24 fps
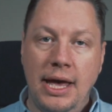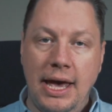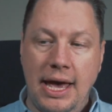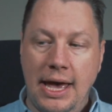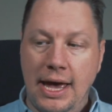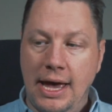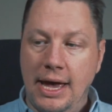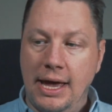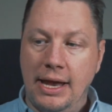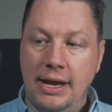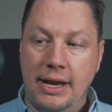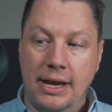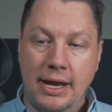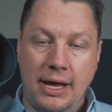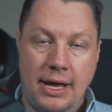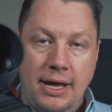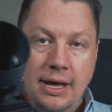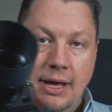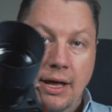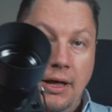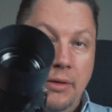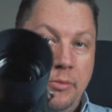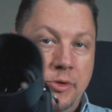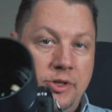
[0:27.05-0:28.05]
and
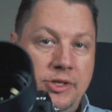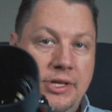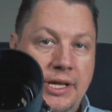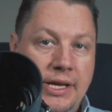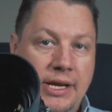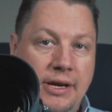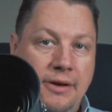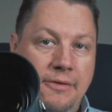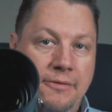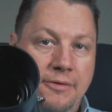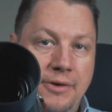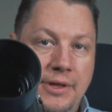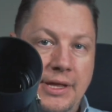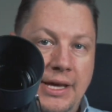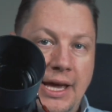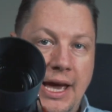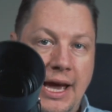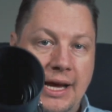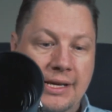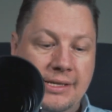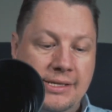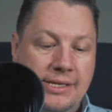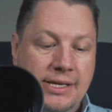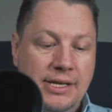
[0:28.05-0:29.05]
uh, almost a year for the
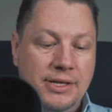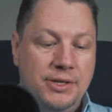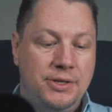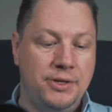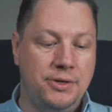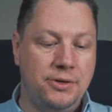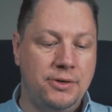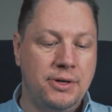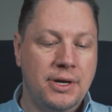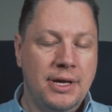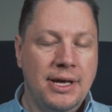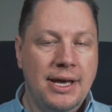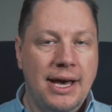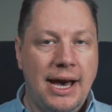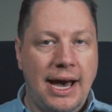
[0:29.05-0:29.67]
X-T2.